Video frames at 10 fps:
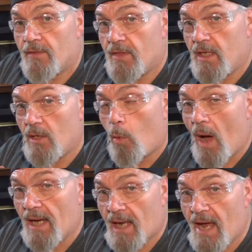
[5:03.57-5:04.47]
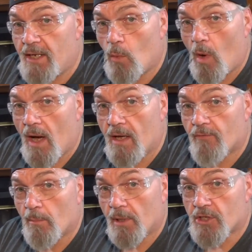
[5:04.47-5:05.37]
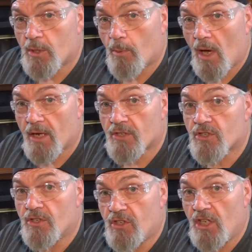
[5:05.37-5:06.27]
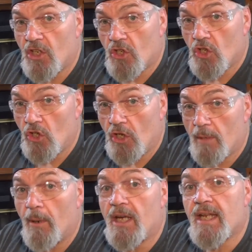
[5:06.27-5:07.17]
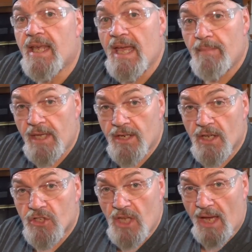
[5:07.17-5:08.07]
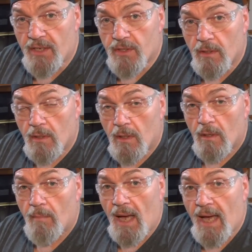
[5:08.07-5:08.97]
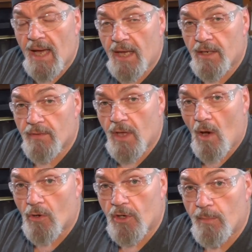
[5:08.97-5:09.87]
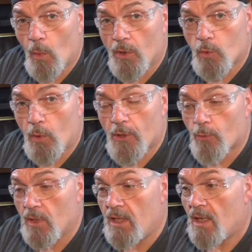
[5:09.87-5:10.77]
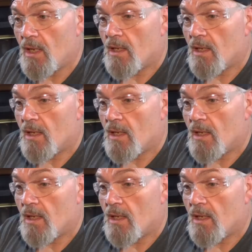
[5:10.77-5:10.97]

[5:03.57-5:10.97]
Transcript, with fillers: The White Lightning Wad from Ballistic Products did good, but it came in second behind the RW123.